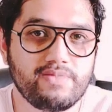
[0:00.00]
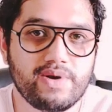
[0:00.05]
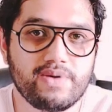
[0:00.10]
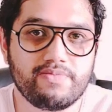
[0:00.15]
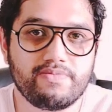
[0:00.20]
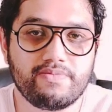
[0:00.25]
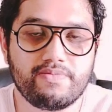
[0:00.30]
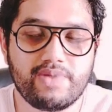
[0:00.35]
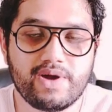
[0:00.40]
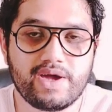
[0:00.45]
him
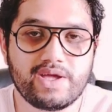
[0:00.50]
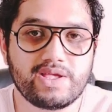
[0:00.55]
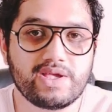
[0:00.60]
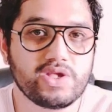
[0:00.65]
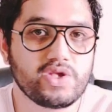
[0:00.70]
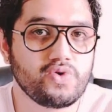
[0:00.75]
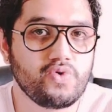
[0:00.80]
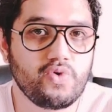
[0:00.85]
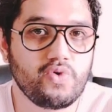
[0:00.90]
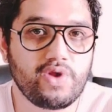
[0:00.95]
up by
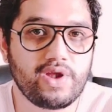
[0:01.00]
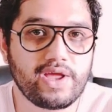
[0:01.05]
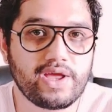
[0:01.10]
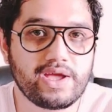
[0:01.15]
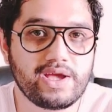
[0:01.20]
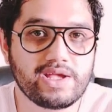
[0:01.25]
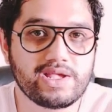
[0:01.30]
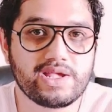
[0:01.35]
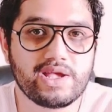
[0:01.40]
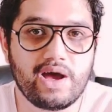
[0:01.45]
just holding
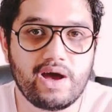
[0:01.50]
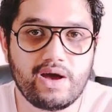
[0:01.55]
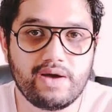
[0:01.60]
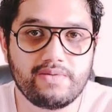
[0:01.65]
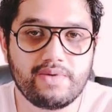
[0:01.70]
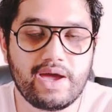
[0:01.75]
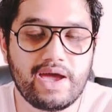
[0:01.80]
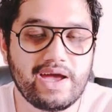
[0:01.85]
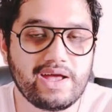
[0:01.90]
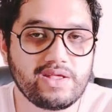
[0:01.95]
his
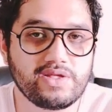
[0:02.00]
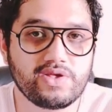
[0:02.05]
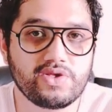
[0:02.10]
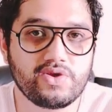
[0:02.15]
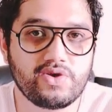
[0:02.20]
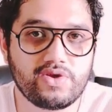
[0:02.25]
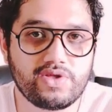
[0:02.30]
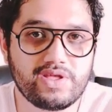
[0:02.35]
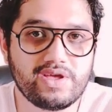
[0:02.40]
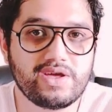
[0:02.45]
hands
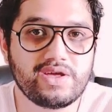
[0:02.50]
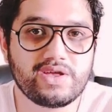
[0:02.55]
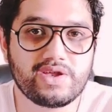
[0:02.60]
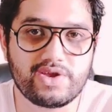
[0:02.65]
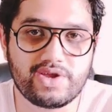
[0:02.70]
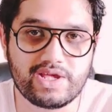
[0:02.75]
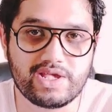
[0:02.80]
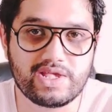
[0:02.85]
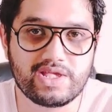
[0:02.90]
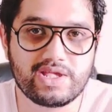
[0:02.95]
or the
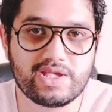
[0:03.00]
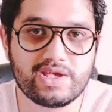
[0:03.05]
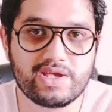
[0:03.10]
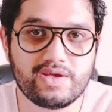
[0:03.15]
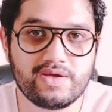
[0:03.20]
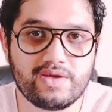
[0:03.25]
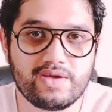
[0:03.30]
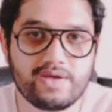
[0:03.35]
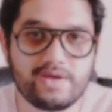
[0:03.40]
wrists.